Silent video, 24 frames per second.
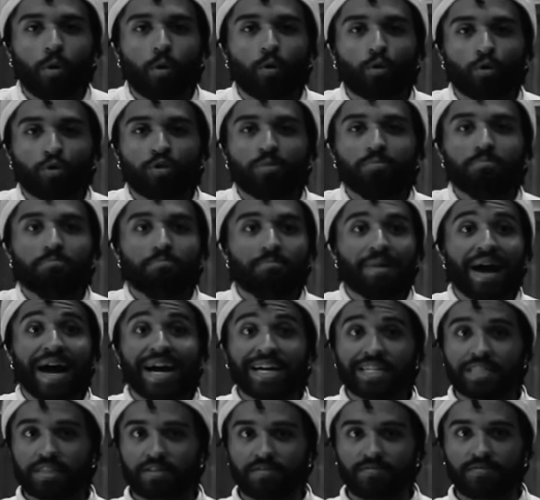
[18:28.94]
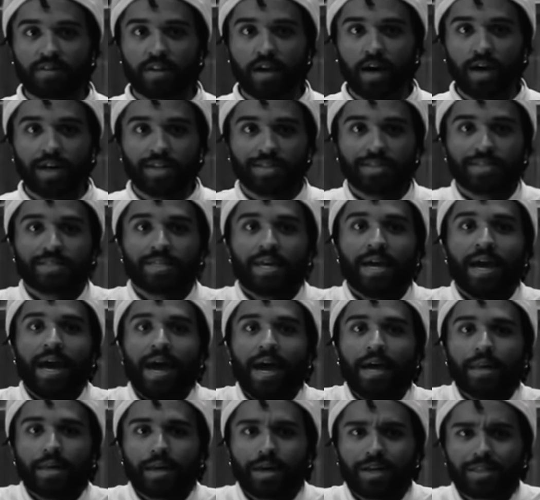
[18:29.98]
ordered massive cuts,
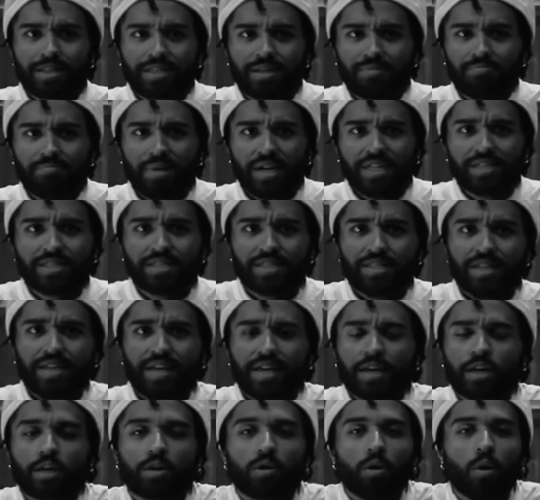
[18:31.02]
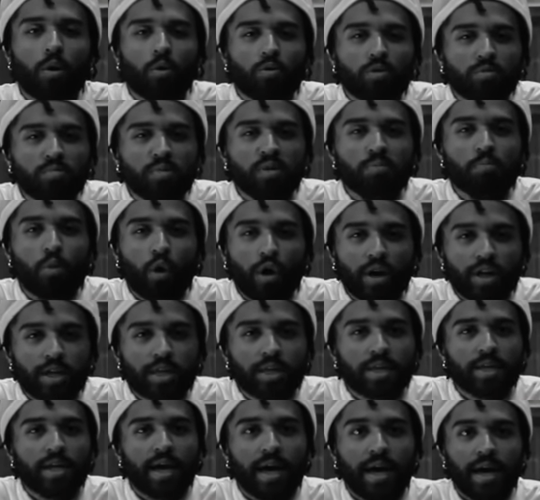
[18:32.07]
and not to mention, it could only be
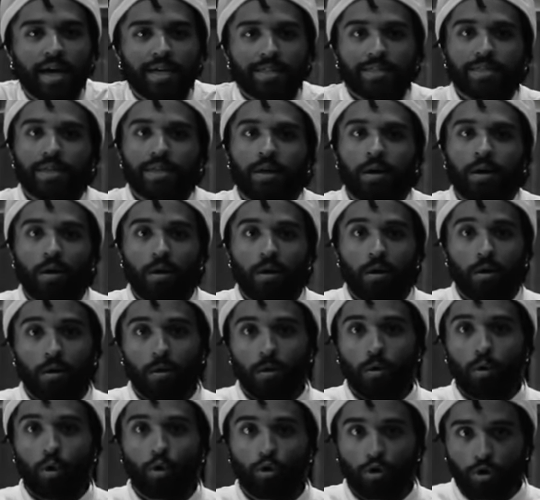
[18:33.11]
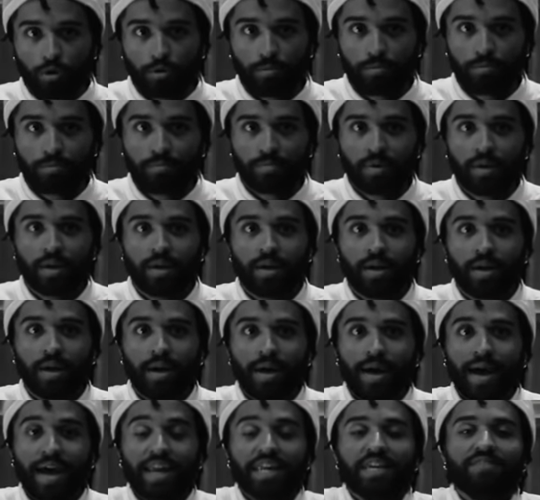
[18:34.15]
marketed as a horror
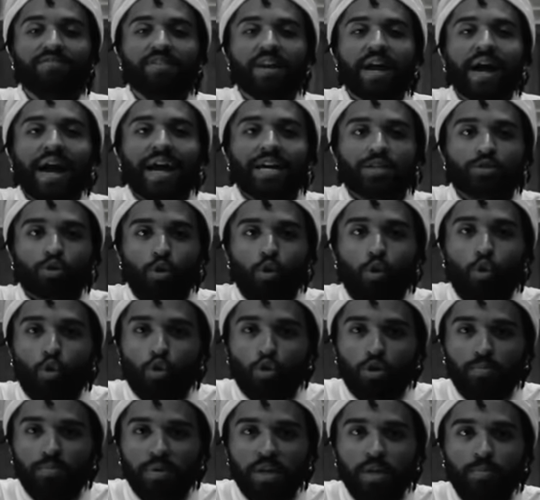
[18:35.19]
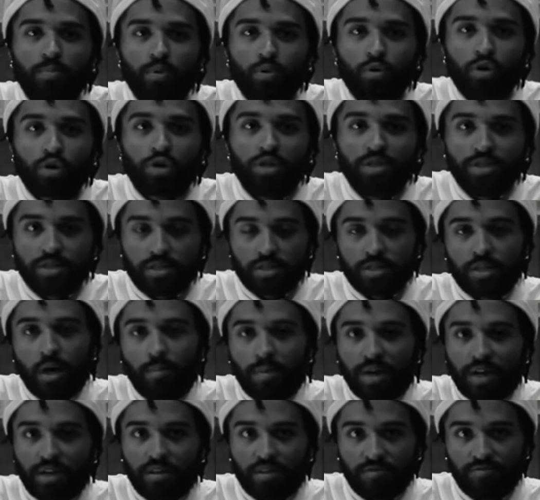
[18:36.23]
and even as a horror, people couldn't
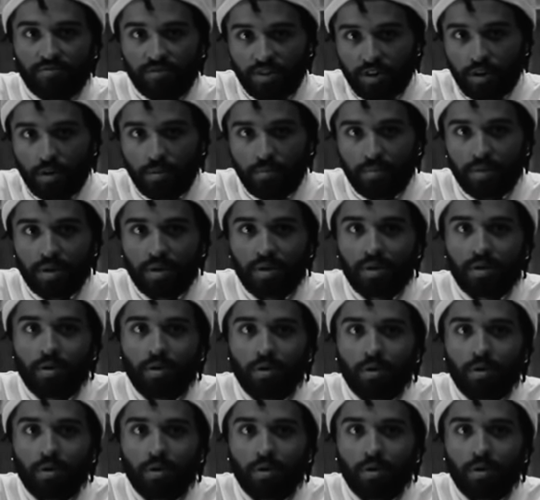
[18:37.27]
stomach the film. While